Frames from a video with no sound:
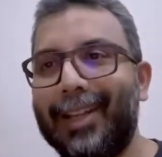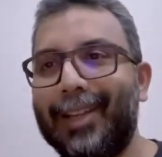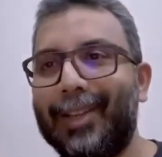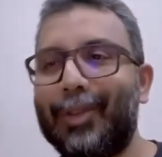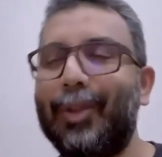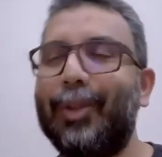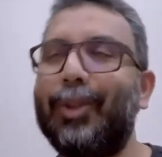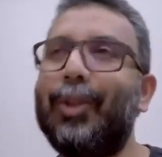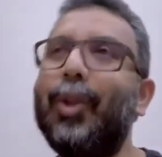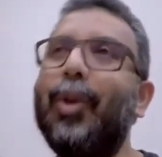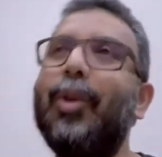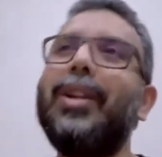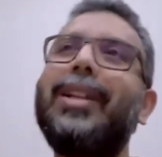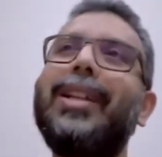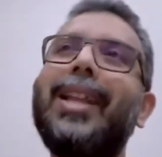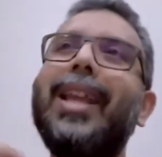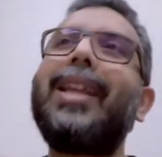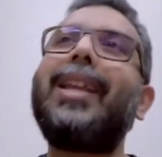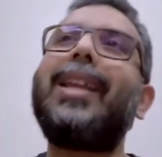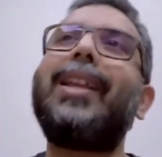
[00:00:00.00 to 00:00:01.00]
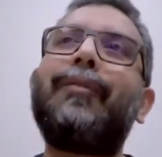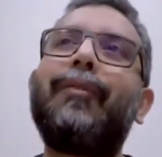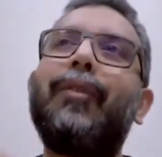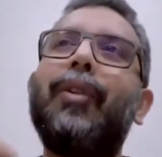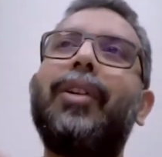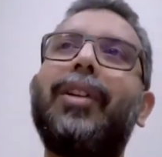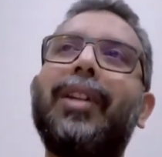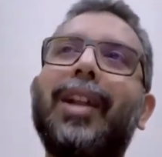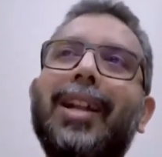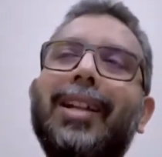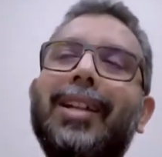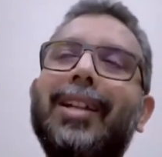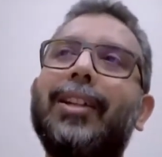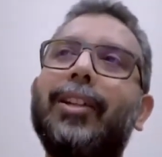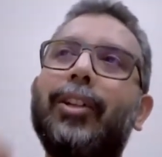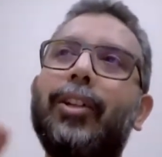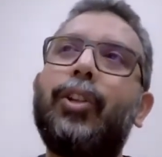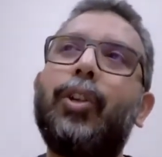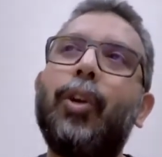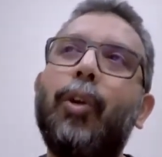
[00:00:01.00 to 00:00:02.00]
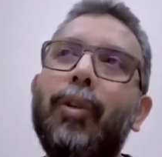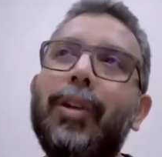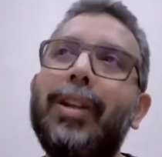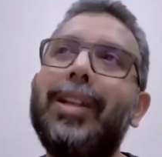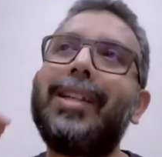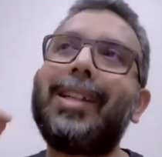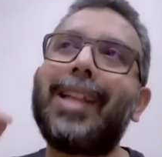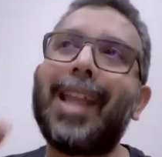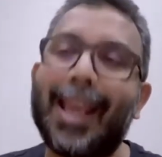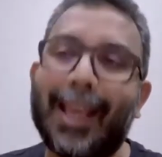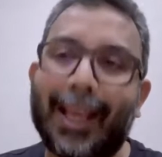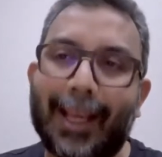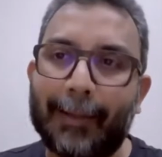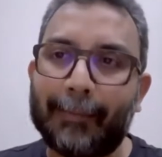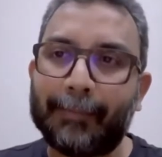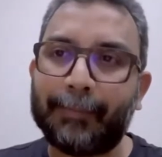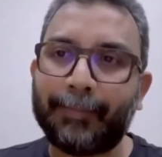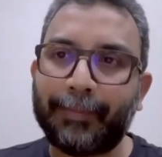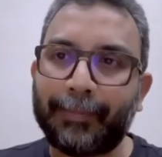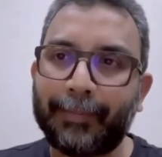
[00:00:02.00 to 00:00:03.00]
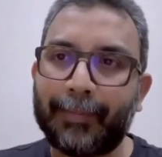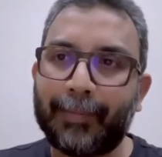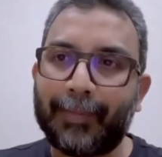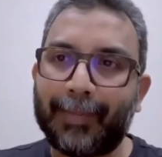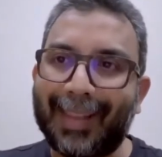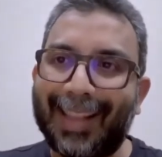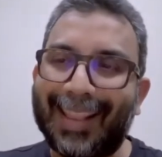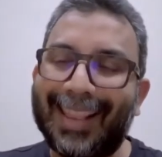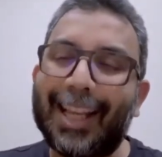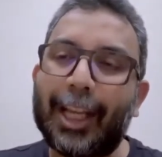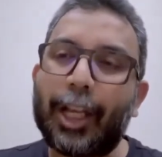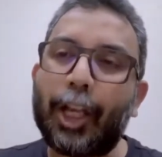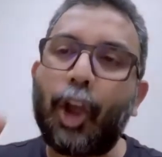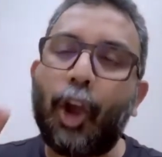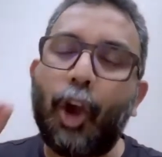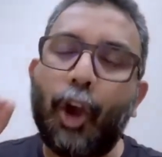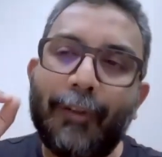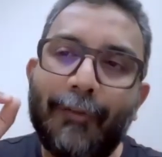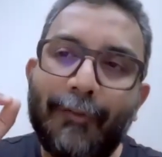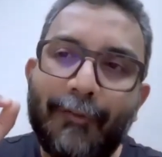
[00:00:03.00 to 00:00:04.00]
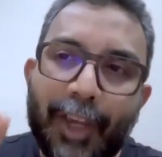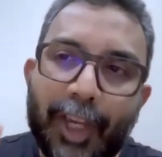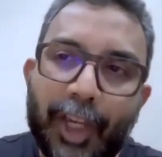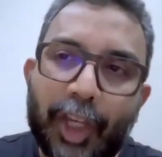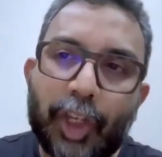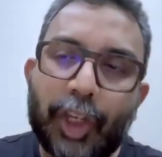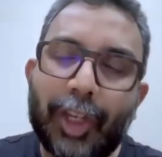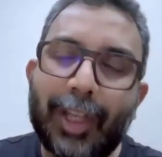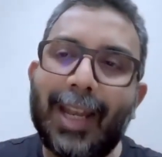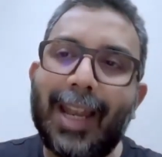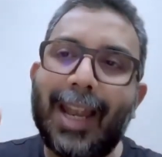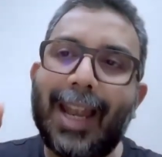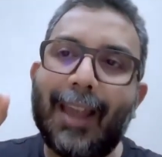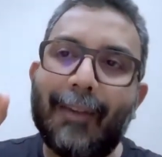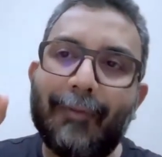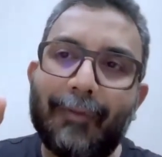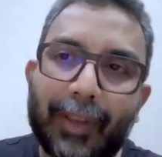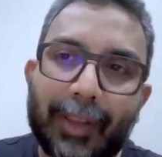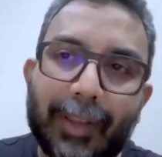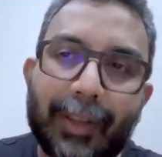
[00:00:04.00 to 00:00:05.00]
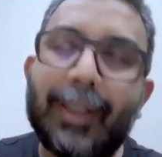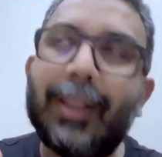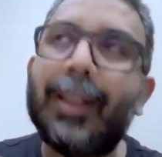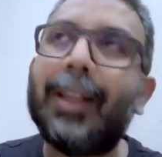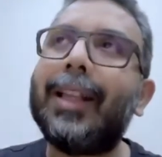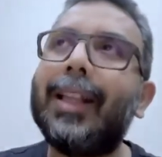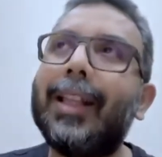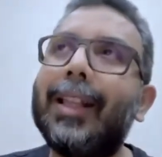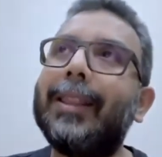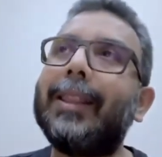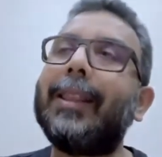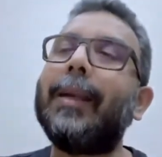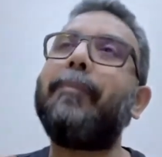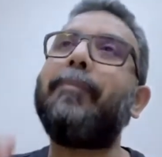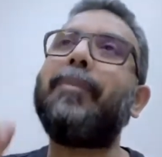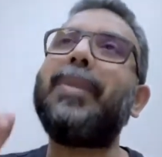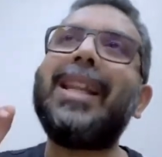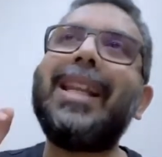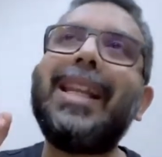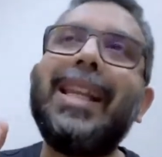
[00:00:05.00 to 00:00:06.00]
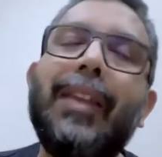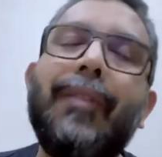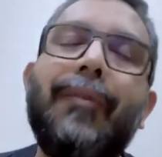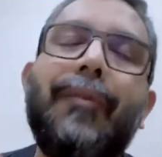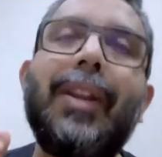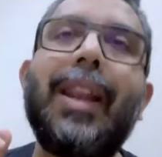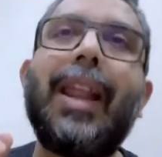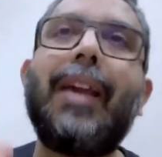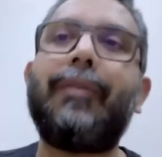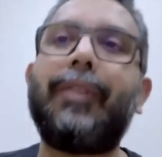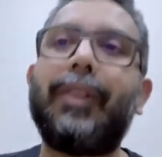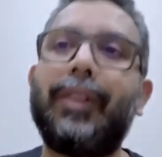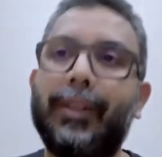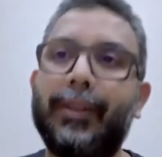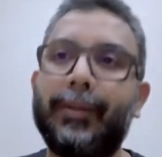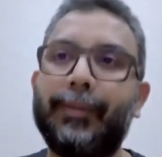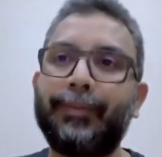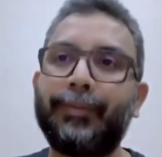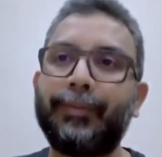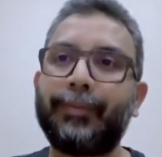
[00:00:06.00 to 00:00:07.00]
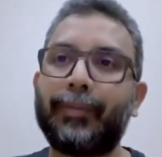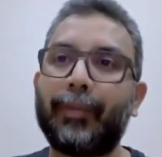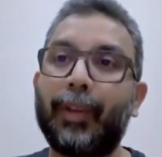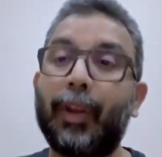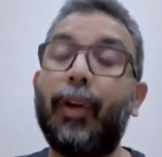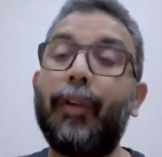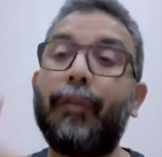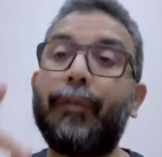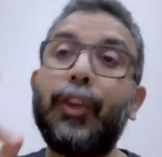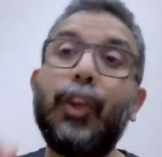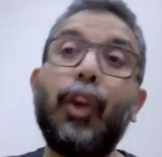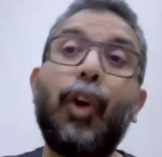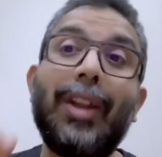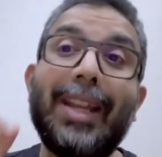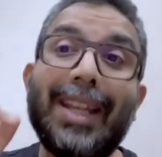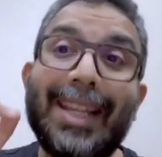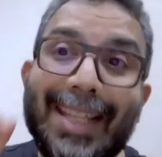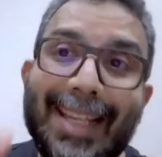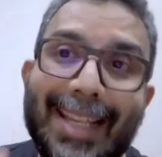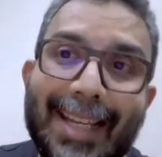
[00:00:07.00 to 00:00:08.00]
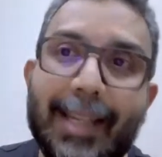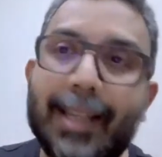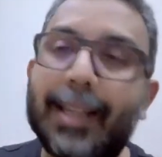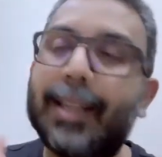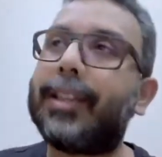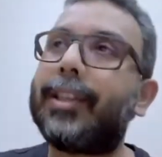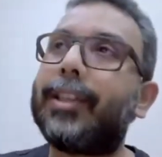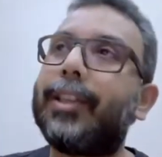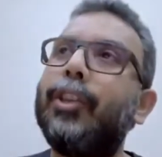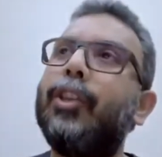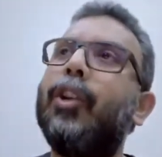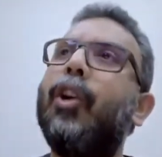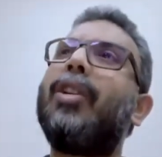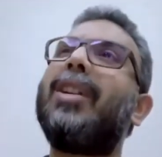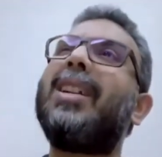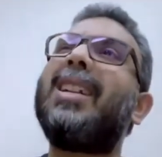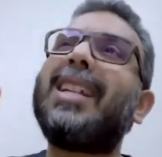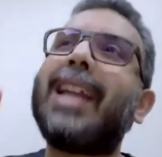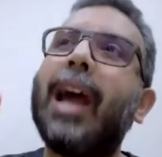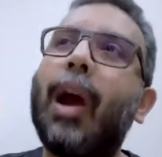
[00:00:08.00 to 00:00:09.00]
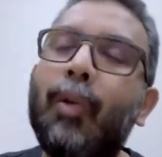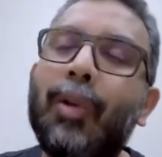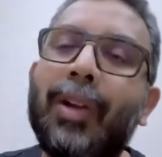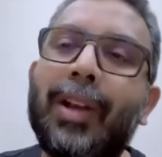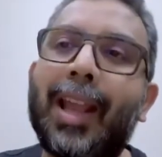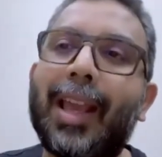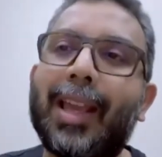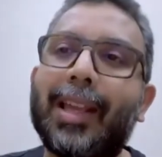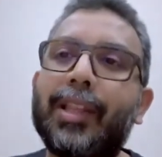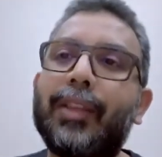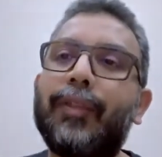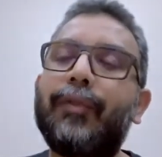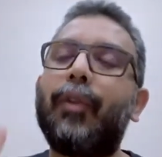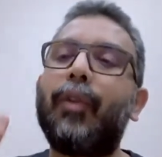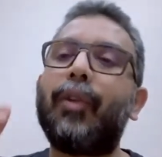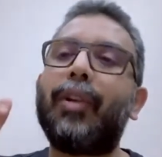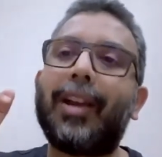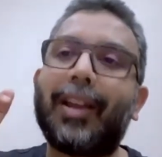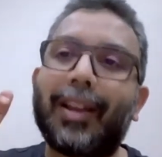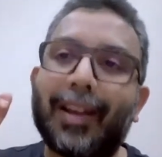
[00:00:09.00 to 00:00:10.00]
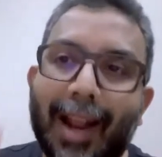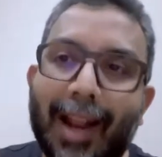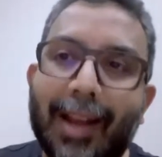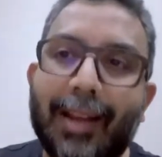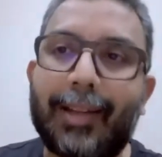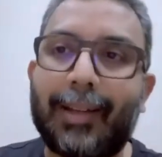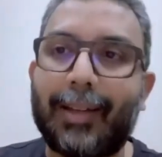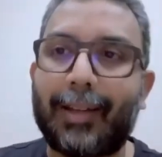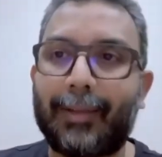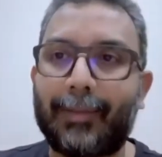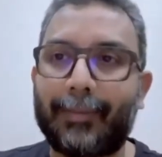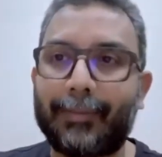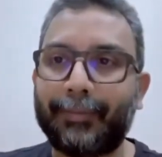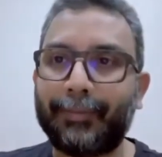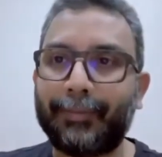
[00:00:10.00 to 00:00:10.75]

So don't take it for granted. Don't take the conviction level, the belief level of your leaders, your downlines for granted.